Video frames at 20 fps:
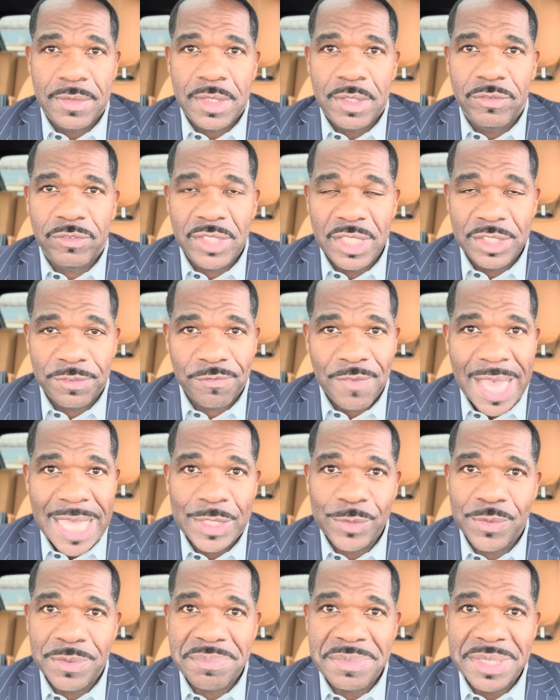since
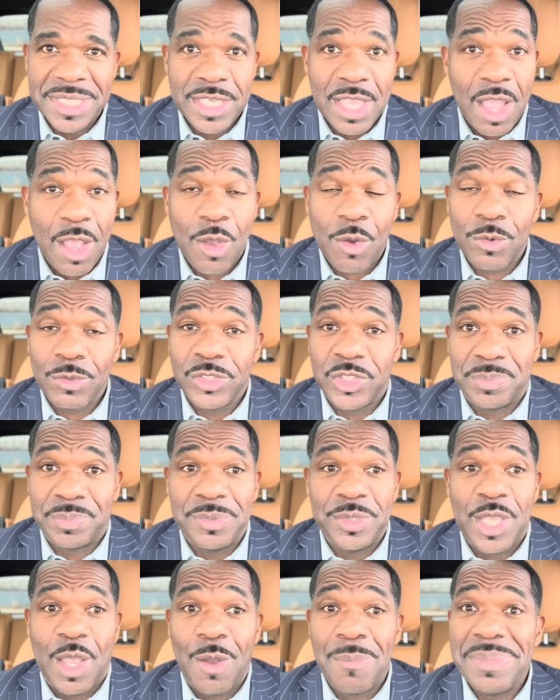following me. Y'all's
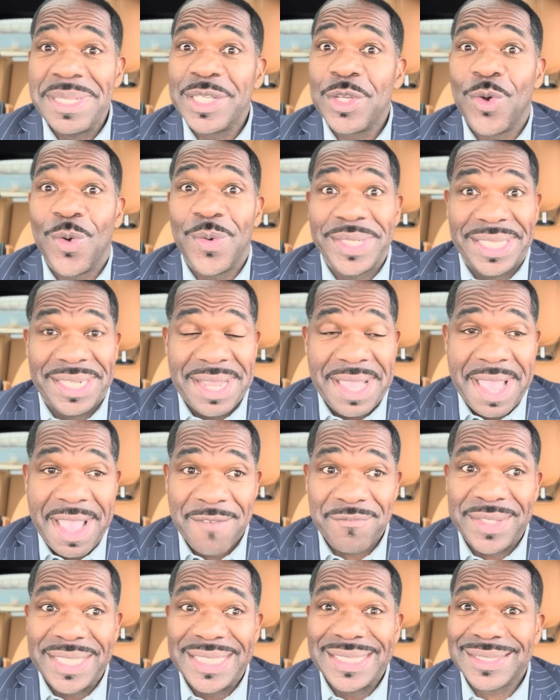y'all been going in
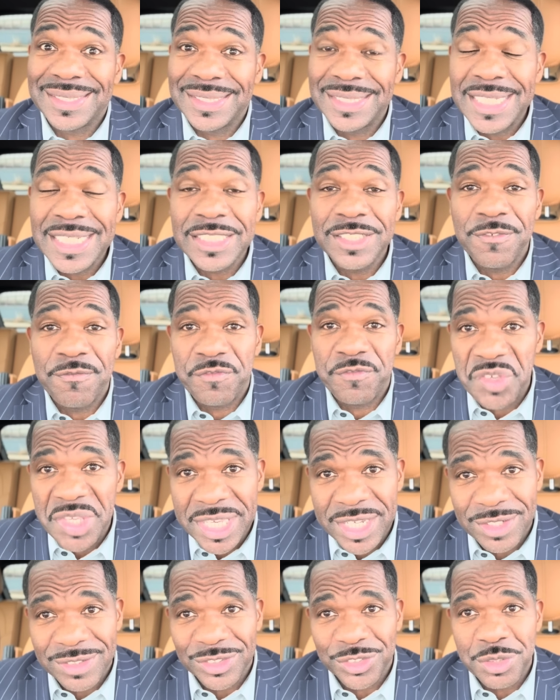heavy. Six
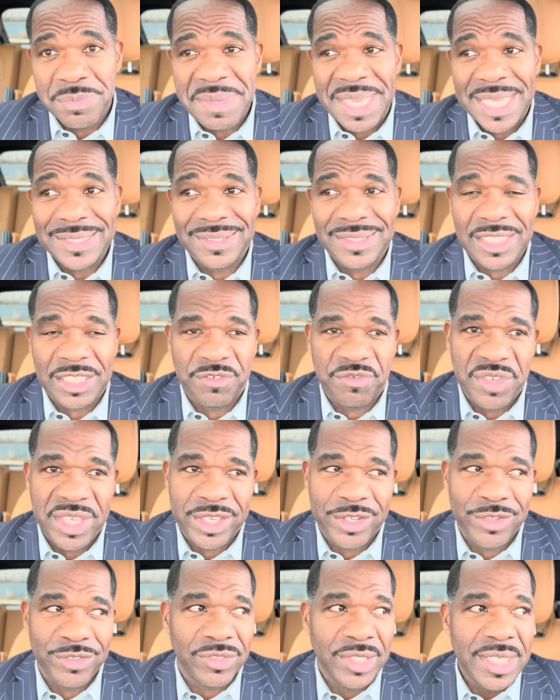figures. You made six
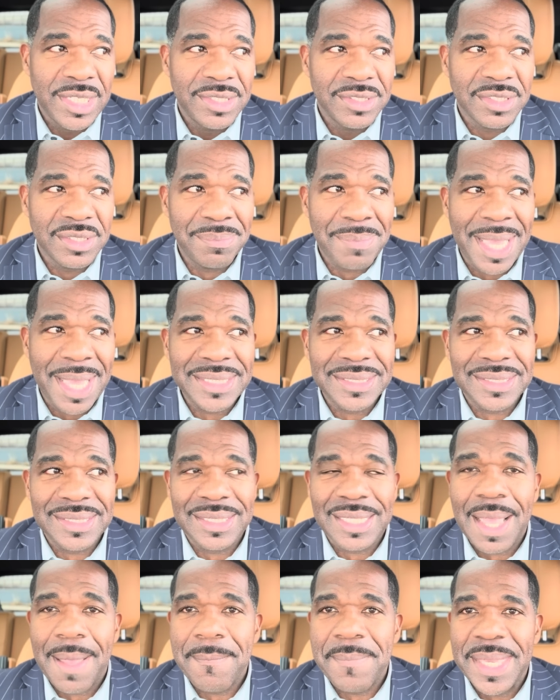figures. Somebody
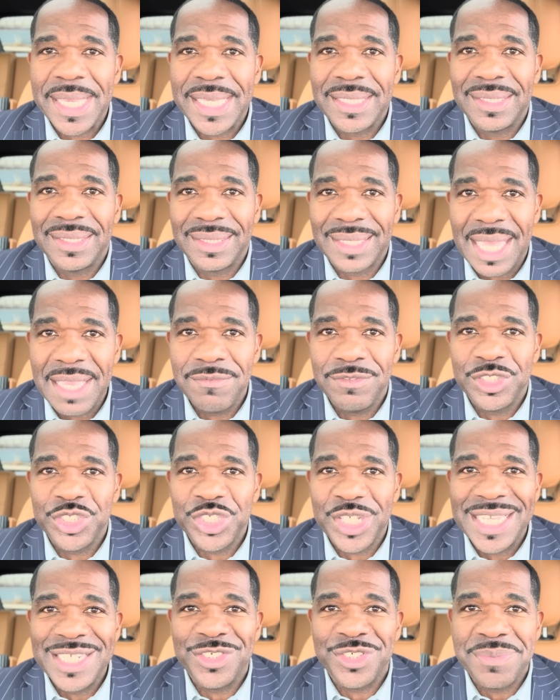said I made
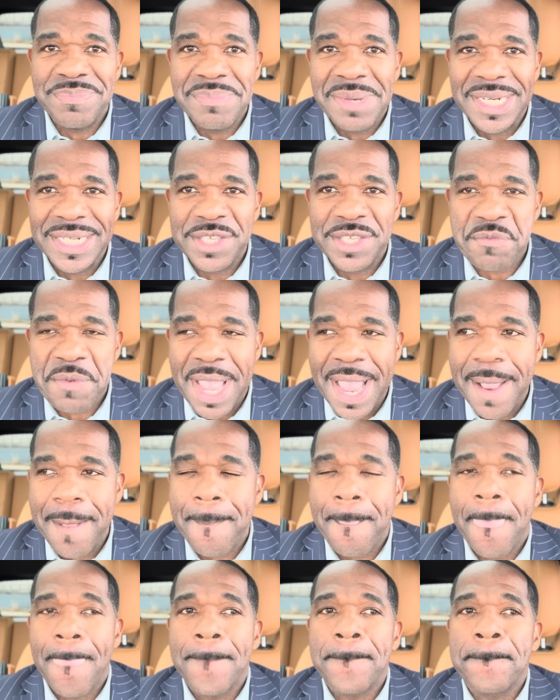life-changing money,
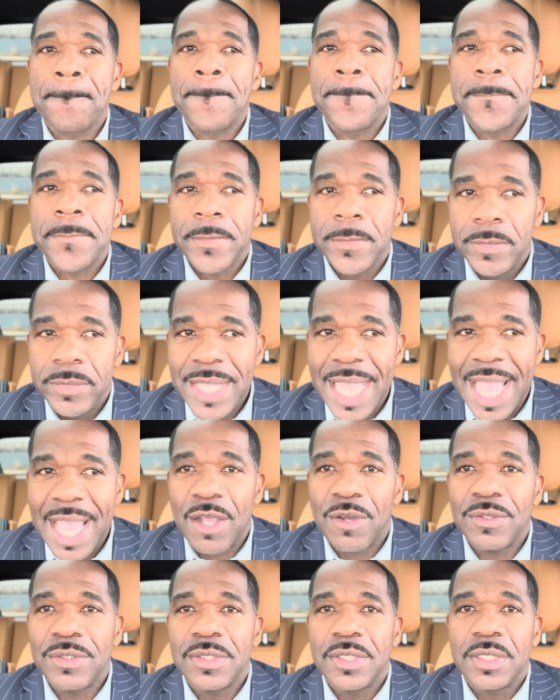right?
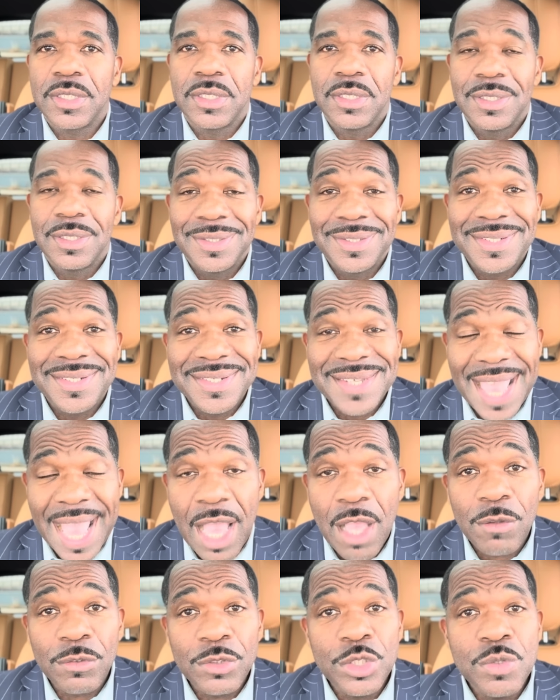Now,
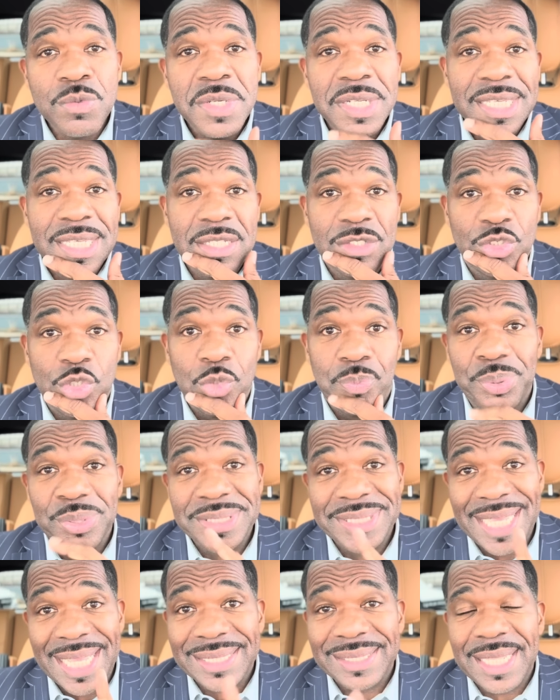now you need to
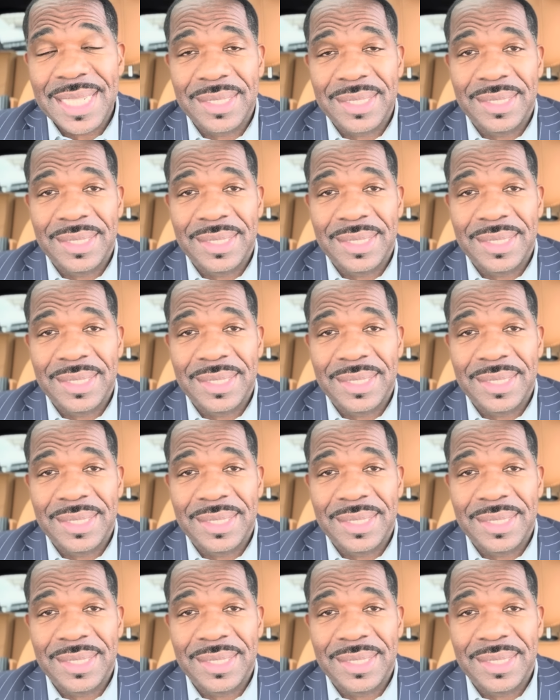protect that